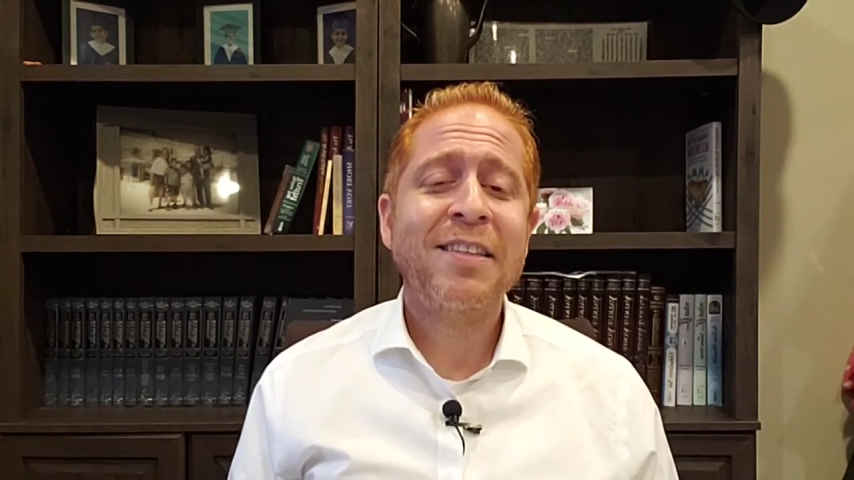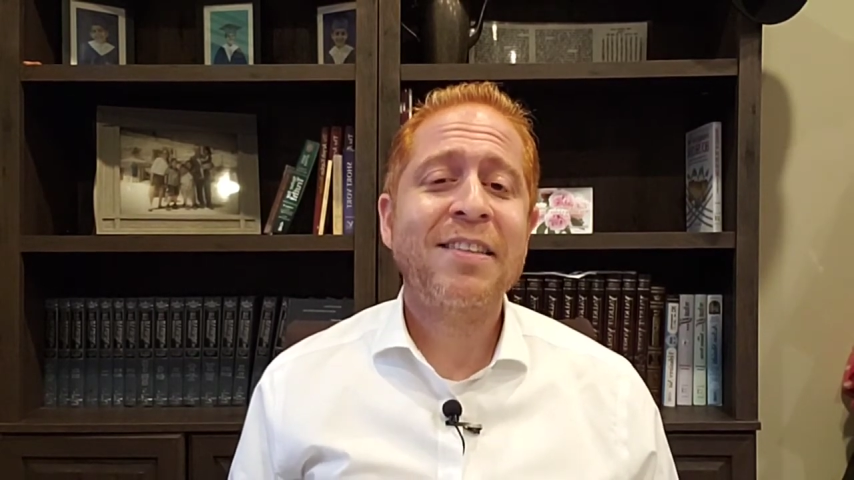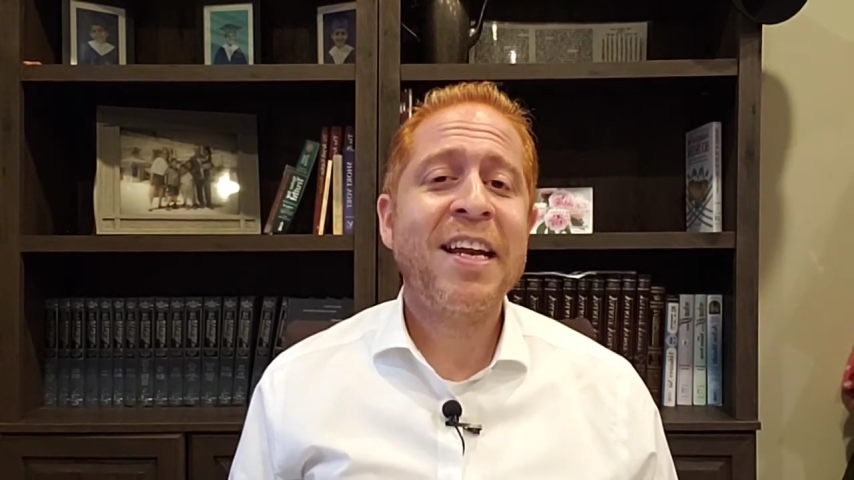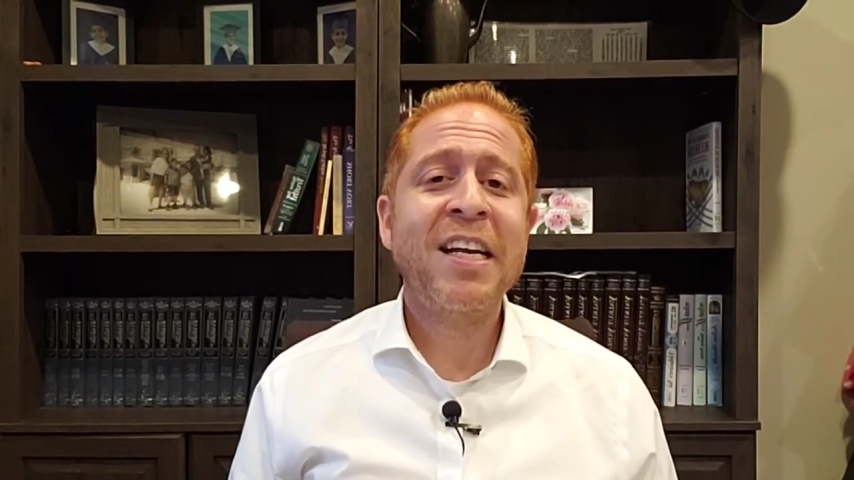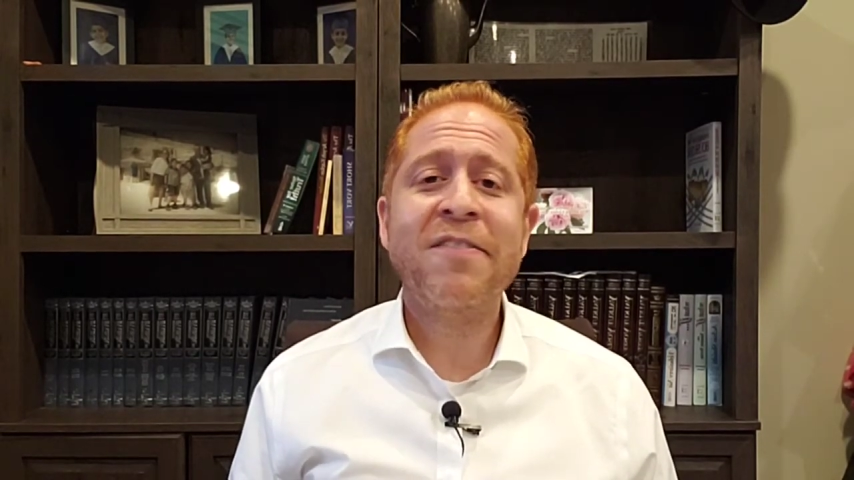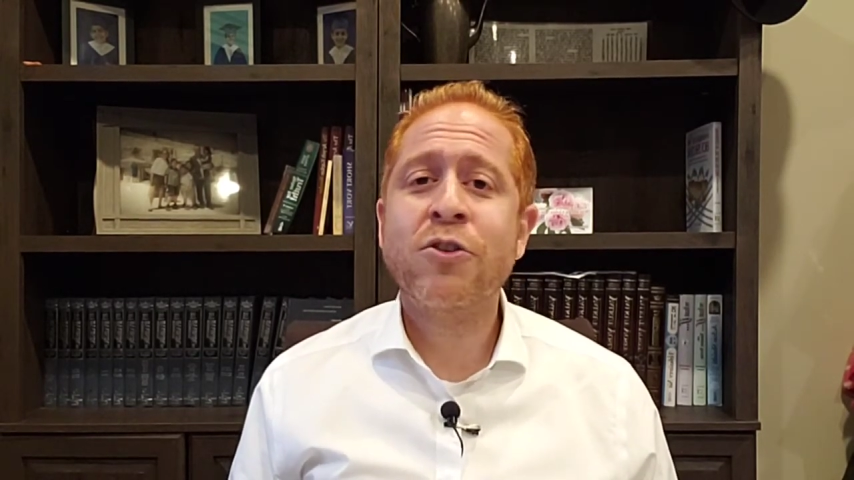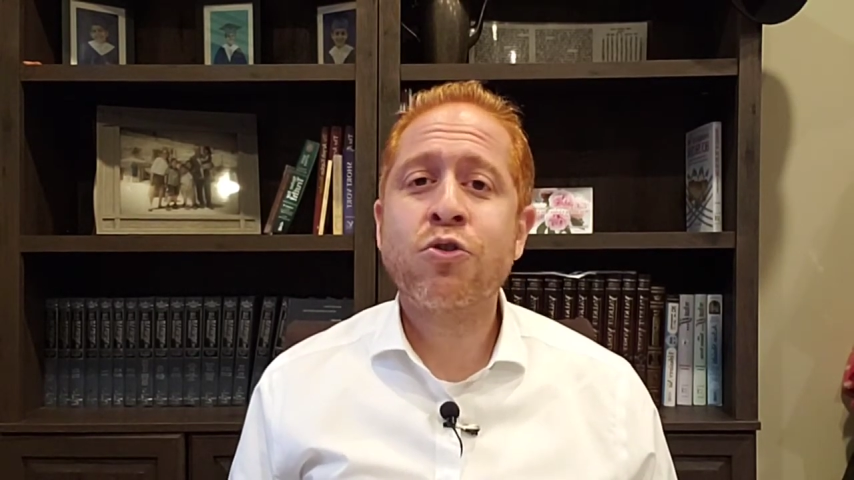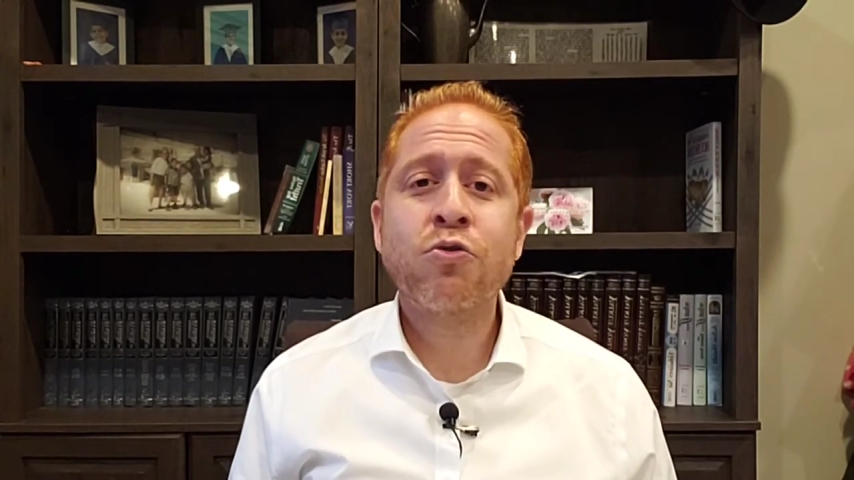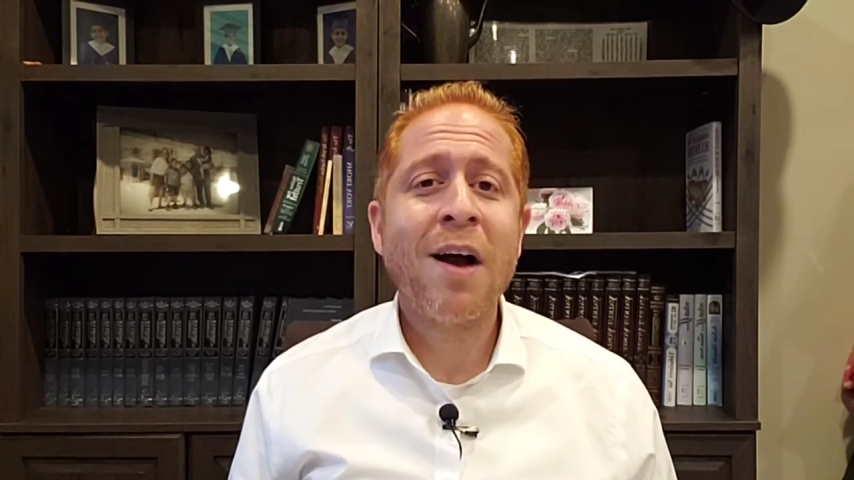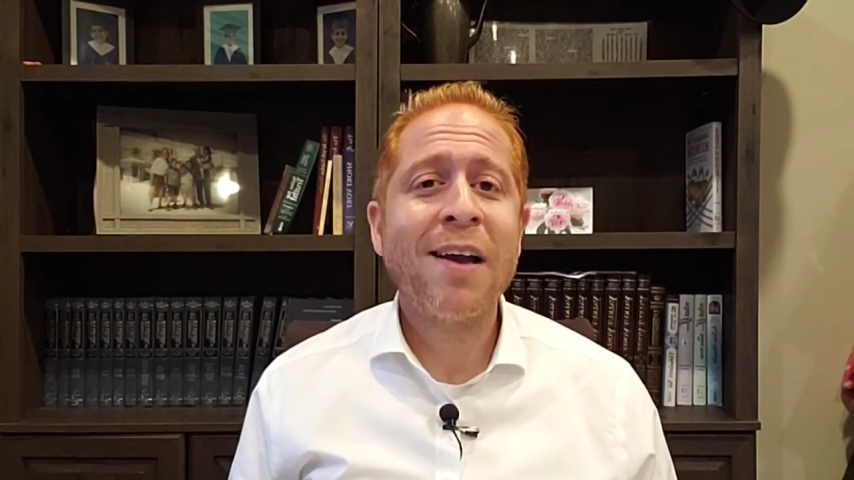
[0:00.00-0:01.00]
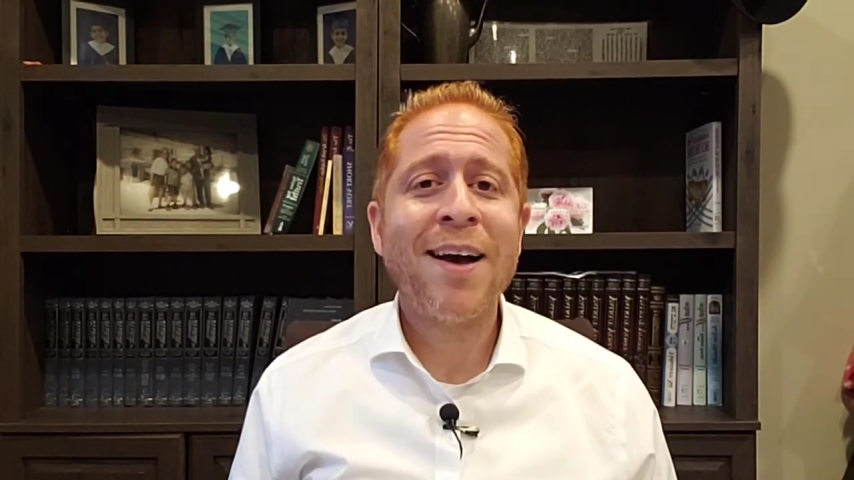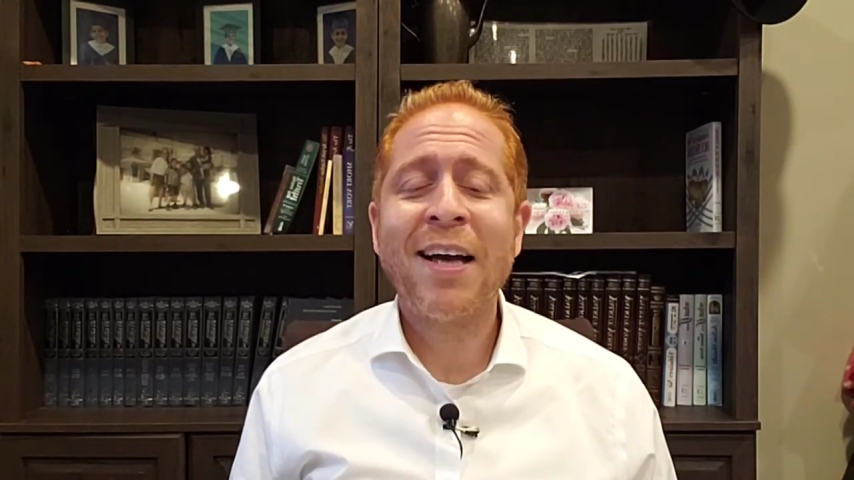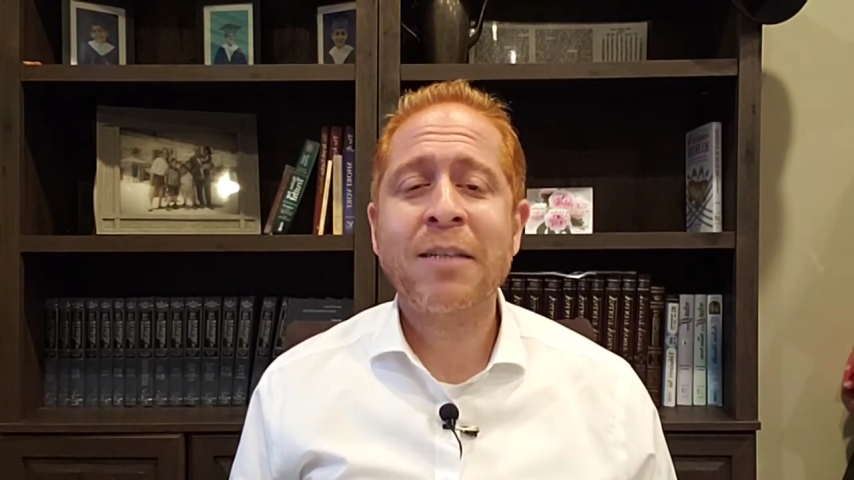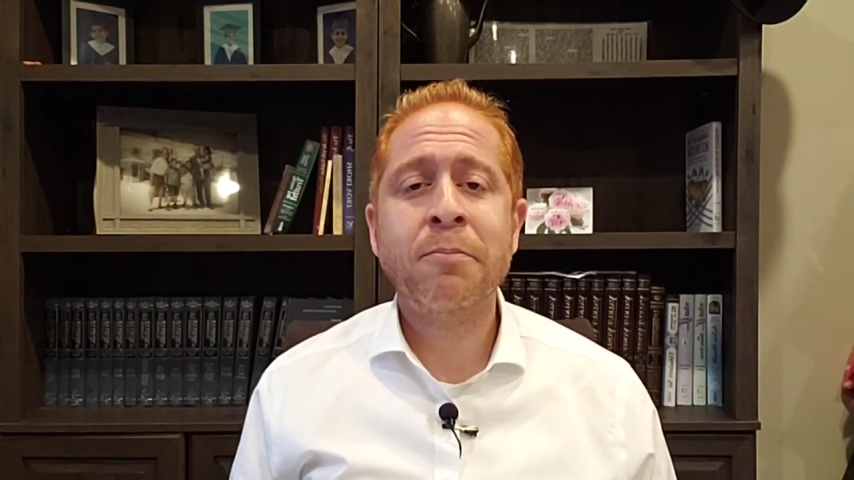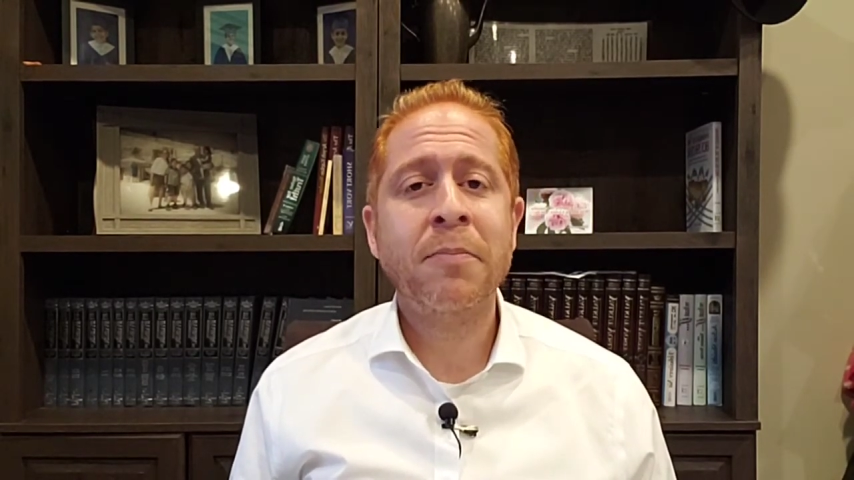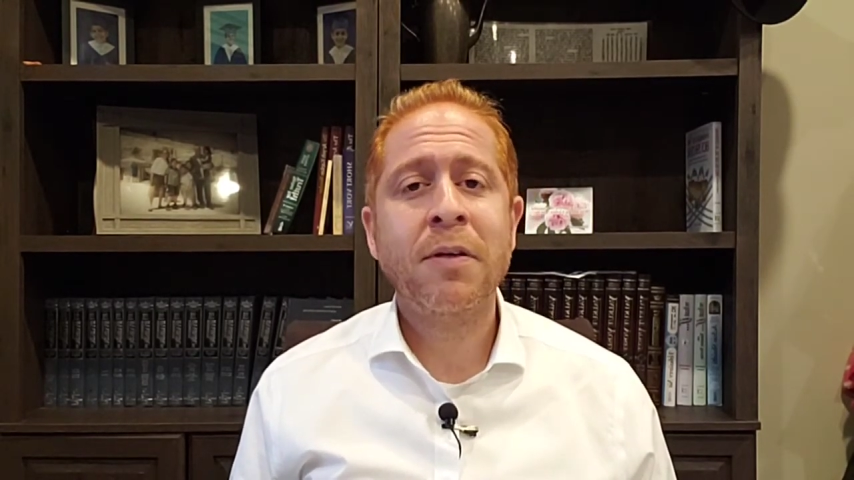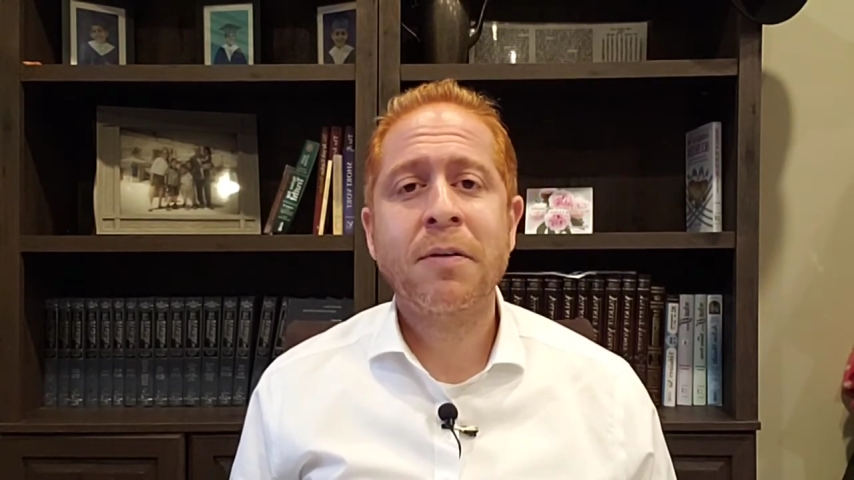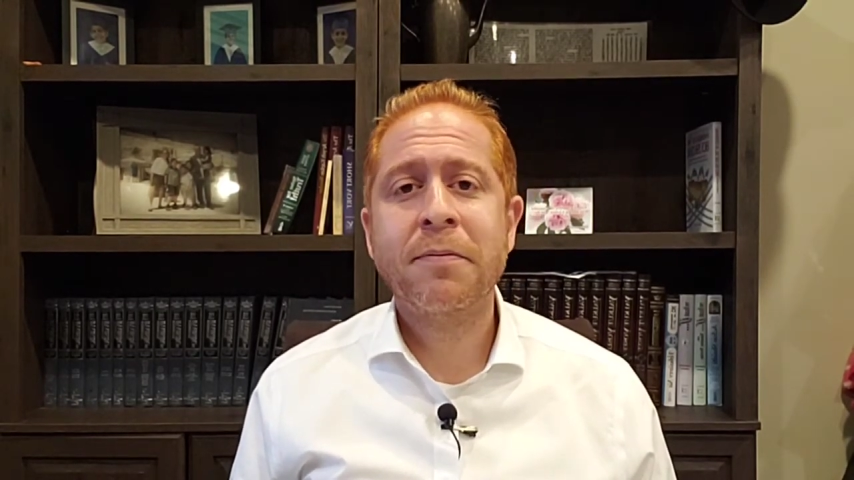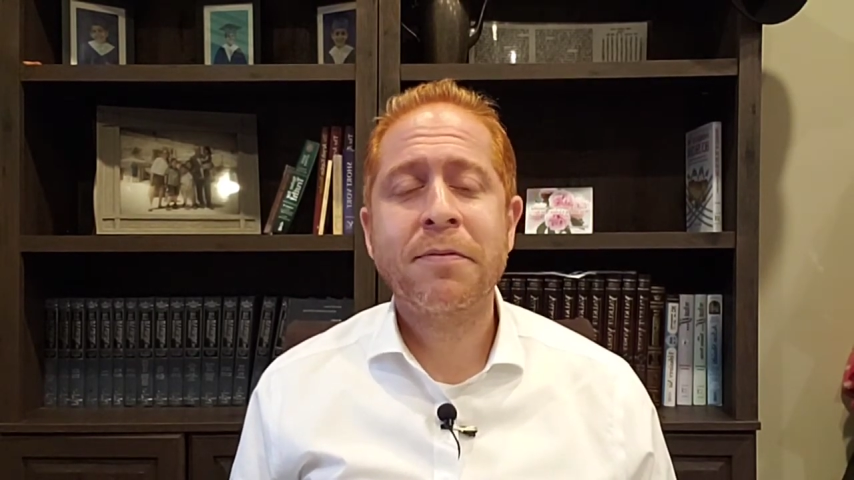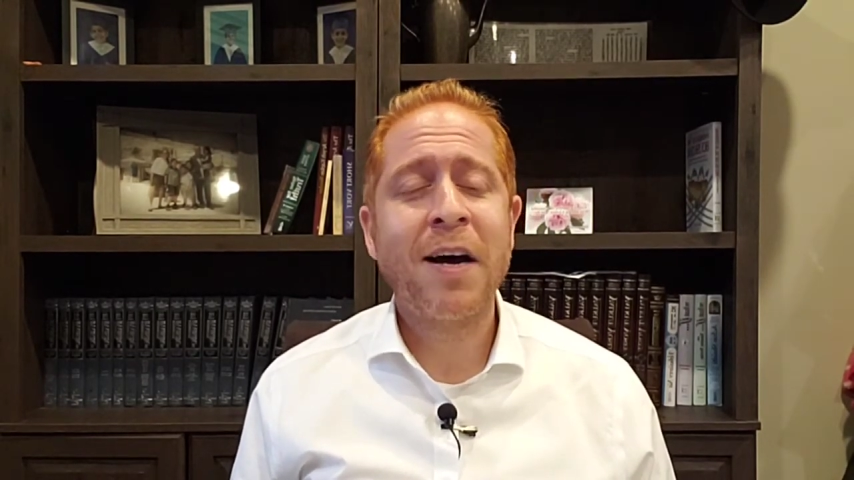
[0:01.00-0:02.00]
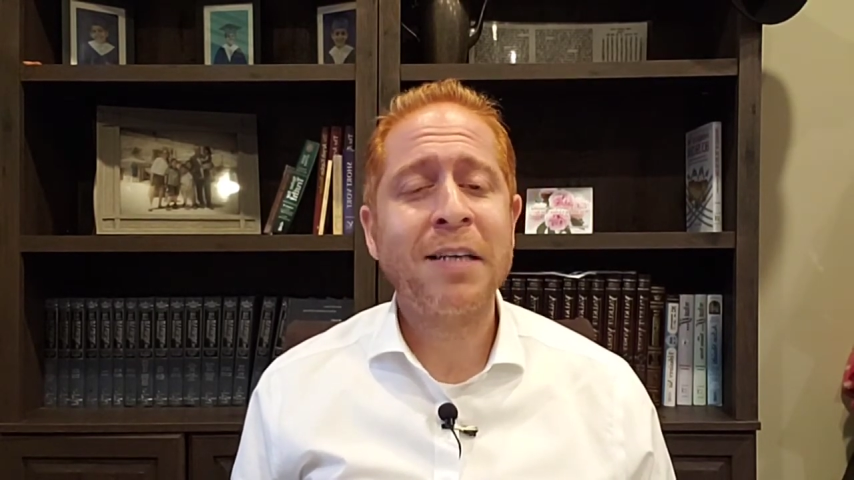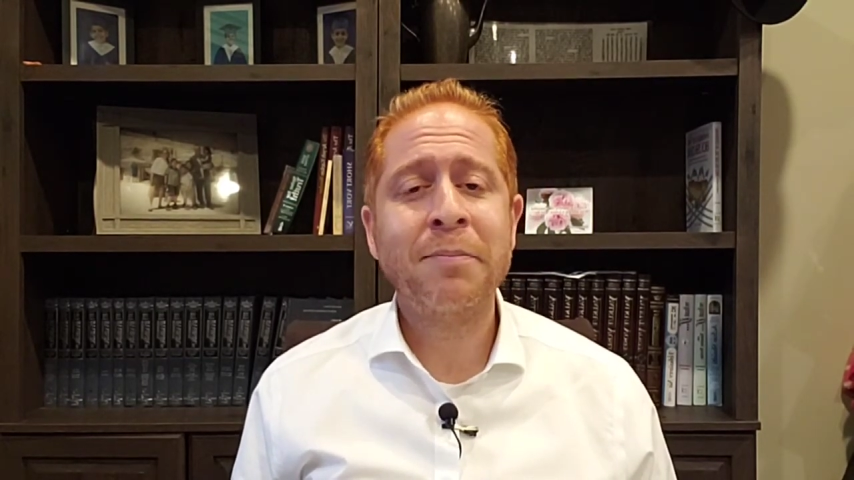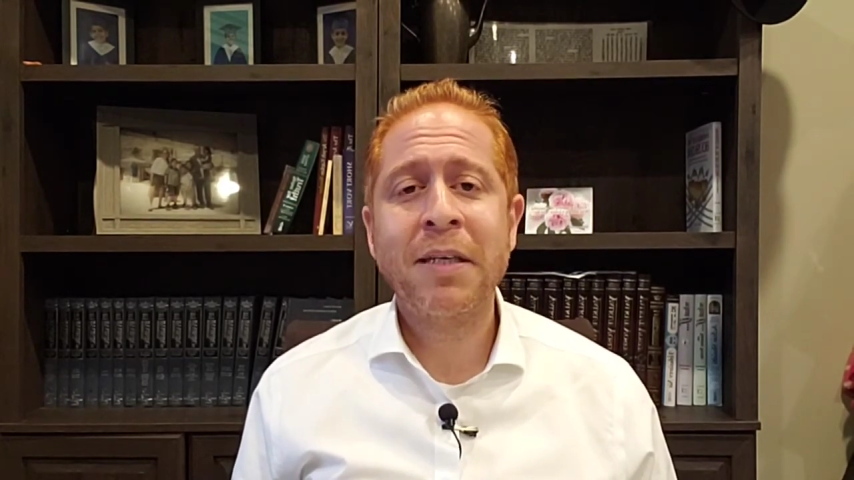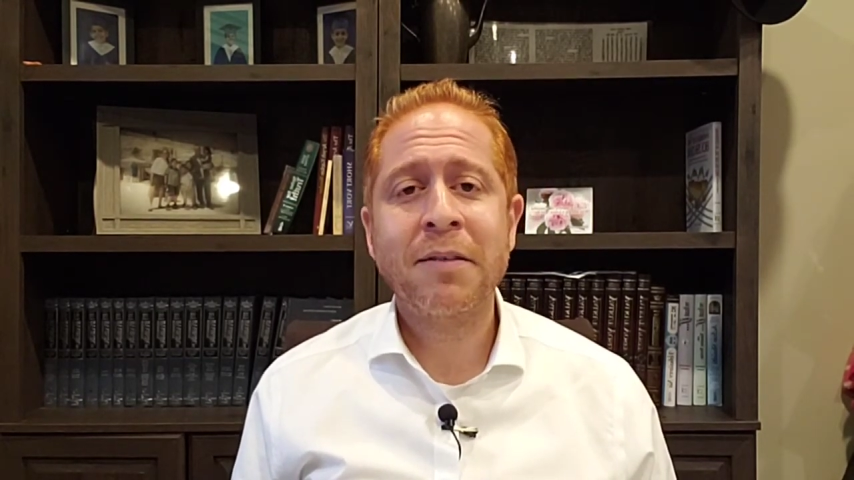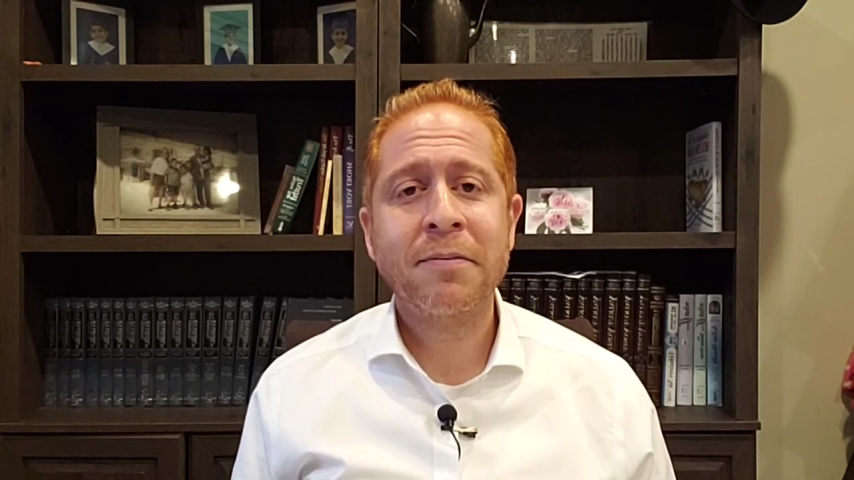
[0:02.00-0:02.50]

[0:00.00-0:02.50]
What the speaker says: They didn't even try to hide, find me.